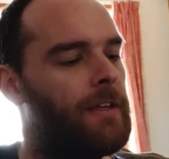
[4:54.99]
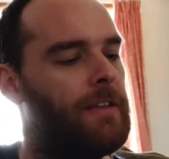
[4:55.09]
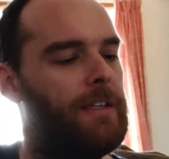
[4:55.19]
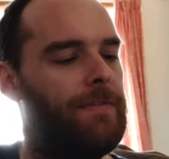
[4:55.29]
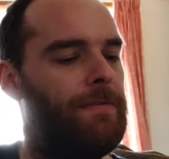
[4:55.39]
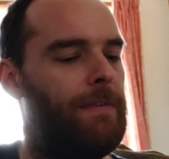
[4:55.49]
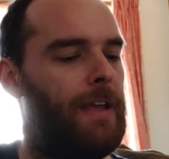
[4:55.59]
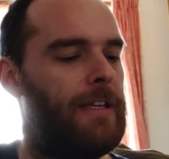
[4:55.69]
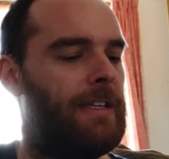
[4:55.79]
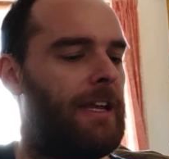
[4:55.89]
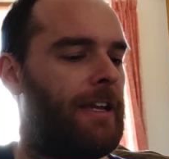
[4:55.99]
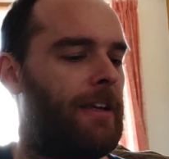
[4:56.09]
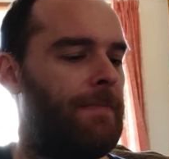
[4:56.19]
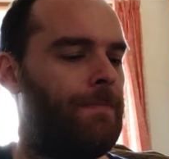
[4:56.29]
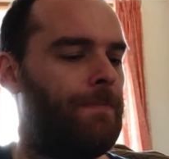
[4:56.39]
This is like
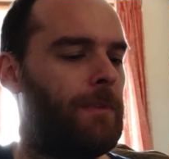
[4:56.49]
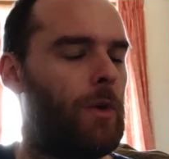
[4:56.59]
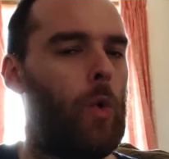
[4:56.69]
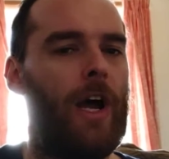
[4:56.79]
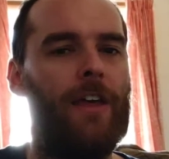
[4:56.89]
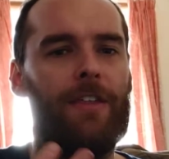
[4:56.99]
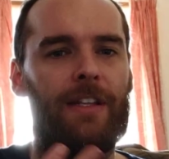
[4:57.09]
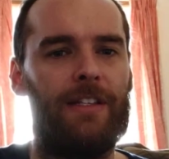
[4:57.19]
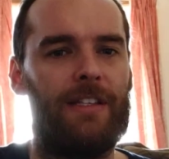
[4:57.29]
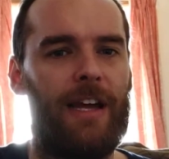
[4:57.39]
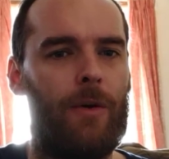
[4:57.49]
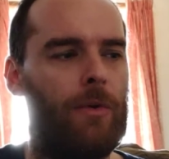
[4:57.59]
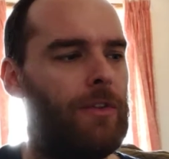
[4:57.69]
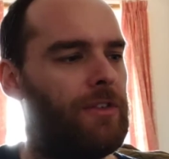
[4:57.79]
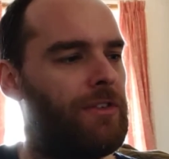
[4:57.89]
quite a thin
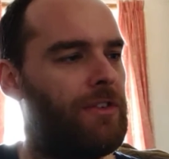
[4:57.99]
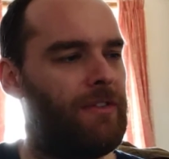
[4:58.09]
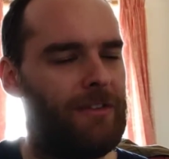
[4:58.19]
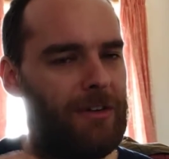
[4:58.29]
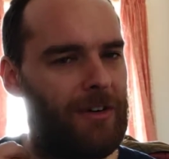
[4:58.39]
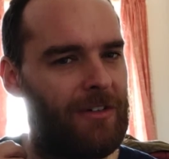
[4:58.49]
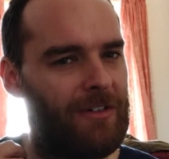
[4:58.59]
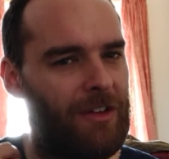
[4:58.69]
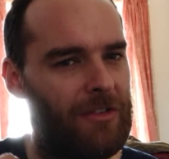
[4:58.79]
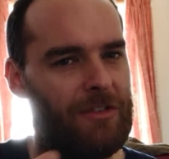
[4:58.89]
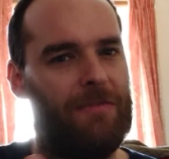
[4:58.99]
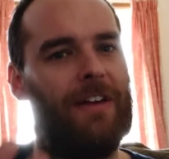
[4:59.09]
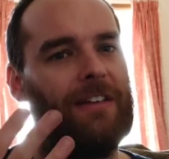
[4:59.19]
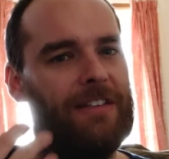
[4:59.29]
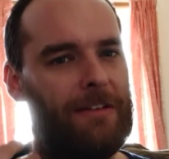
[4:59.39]
stout that's got lots of
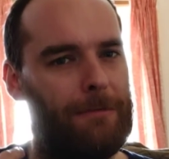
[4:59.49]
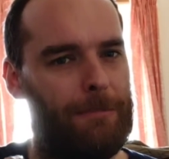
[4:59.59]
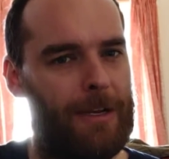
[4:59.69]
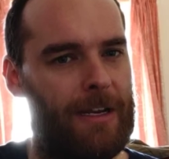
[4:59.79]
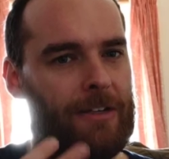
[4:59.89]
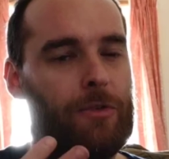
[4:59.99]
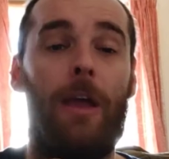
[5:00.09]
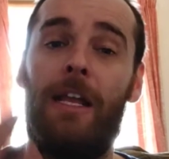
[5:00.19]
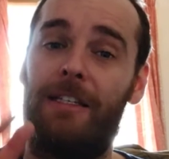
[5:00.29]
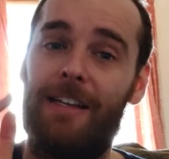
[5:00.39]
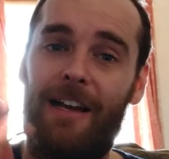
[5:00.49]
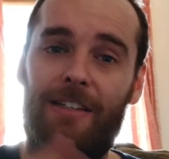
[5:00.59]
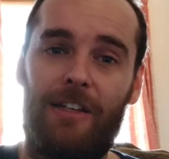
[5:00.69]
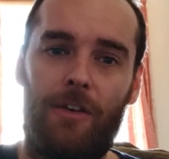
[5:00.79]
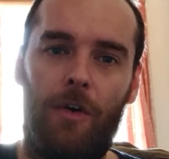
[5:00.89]
additives being added to it. It's
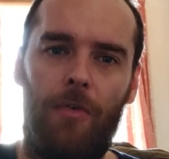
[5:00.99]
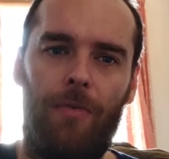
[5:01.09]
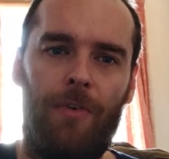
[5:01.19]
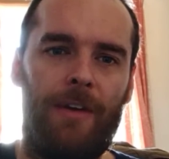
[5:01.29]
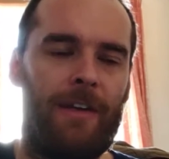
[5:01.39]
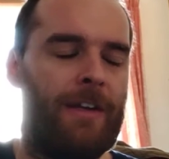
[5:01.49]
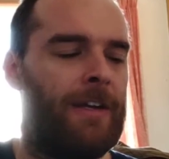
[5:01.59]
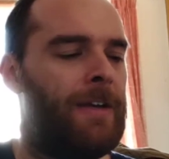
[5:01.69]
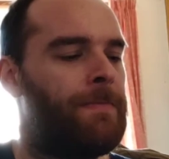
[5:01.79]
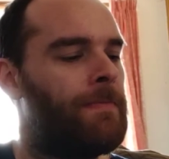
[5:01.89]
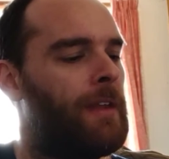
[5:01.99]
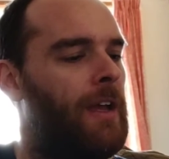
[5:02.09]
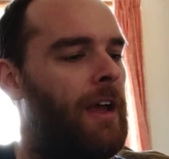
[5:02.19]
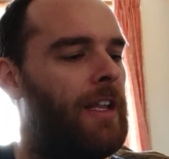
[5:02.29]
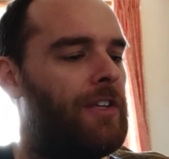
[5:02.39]
nice enough,
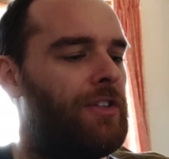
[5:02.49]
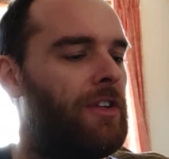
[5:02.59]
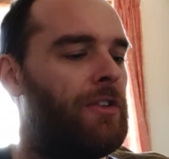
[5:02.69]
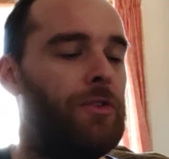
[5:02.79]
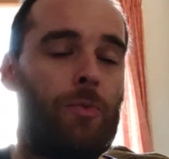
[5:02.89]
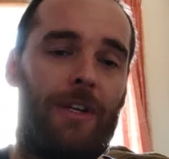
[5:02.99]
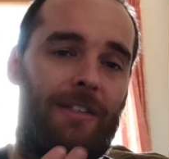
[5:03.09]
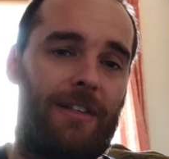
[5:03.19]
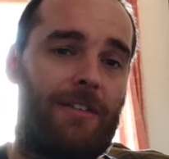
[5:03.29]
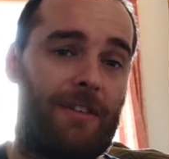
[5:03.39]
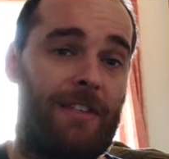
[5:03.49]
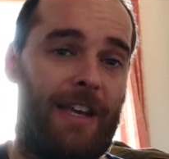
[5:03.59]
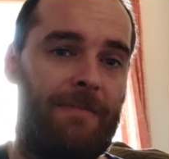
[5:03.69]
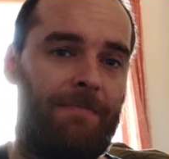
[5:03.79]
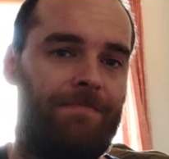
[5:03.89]
and it certainly does what it says on the
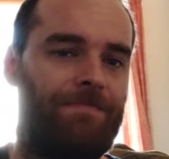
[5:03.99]
tin.